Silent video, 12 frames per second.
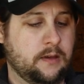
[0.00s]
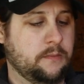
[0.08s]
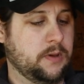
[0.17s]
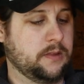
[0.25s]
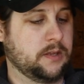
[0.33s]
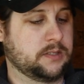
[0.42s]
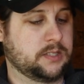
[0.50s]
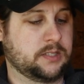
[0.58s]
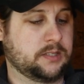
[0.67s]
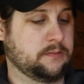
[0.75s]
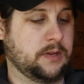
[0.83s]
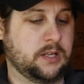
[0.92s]
I mean,
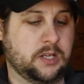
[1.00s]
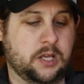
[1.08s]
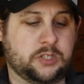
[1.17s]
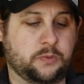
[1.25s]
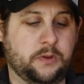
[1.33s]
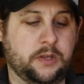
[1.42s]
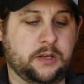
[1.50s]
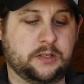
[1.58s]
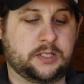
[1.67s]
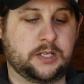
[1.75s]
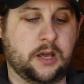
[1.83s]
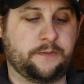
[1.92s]
it's really good
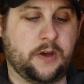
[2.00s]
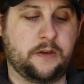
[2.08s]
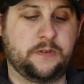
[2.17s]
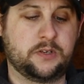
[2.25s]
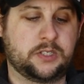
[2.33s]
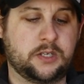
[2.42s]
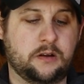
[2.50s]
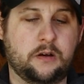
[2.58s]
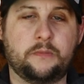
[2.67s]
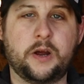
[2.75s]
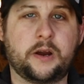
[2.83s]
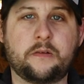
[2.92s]
stuff. I've used it on
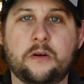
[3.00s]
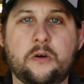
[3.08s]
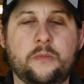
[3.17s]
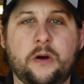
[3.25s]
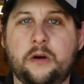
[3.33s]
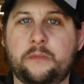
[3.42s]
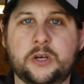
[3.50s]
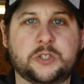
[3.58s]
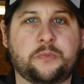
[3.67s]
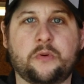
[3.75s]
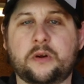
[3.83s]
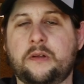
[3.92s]
my chrome, on my
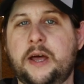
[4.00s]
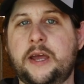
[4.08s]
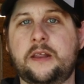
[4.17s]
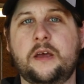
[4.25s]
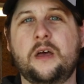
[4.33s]
Sport Glide.